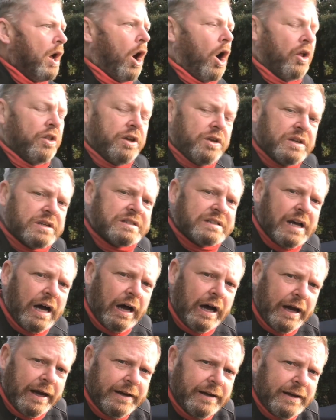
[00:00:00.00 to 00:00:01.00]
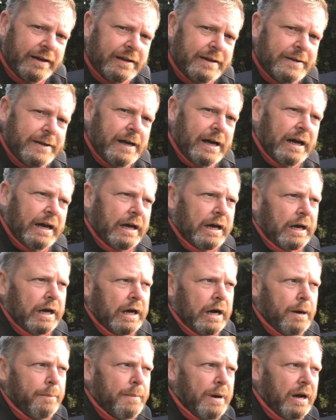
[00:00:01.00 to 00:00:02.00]
On the other side,
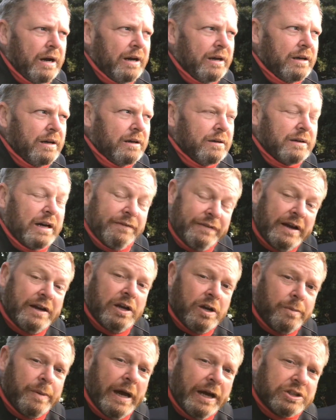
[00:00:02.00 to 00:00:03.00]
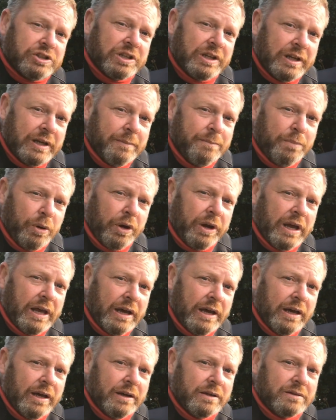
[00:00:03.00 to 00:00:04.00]
I've ended up actually putting
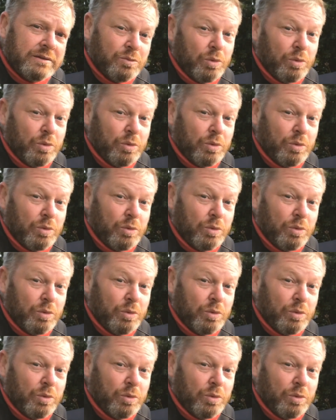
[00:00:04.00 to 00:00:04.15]
a